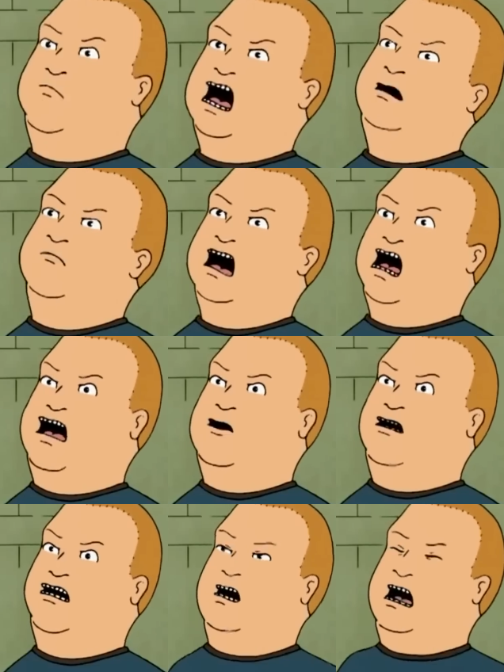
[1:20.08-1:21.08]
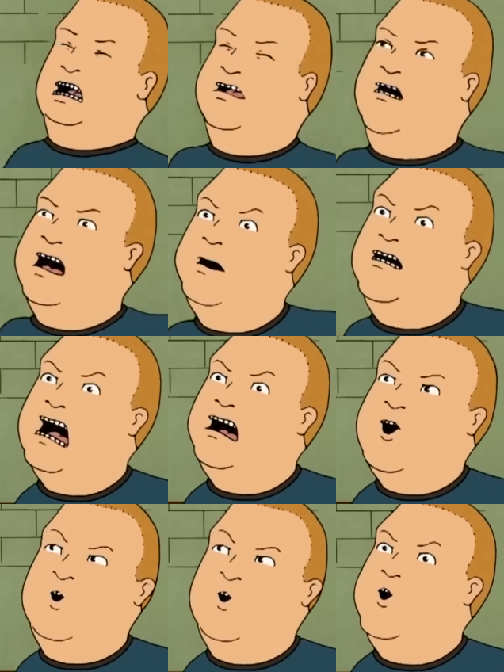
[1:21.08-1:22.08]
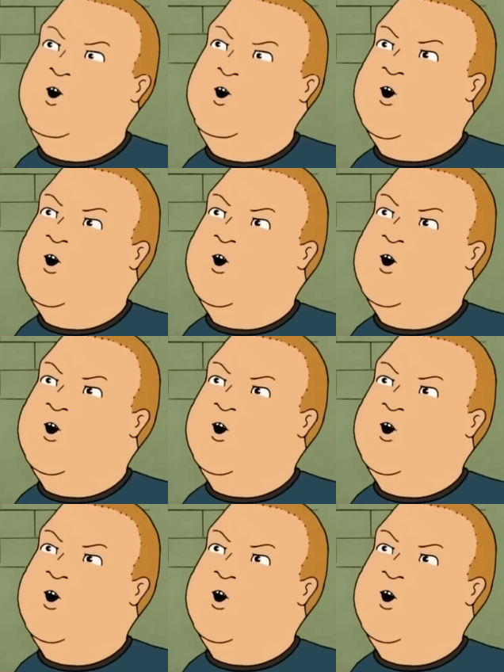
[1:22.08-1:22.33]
That's my purse! I don't know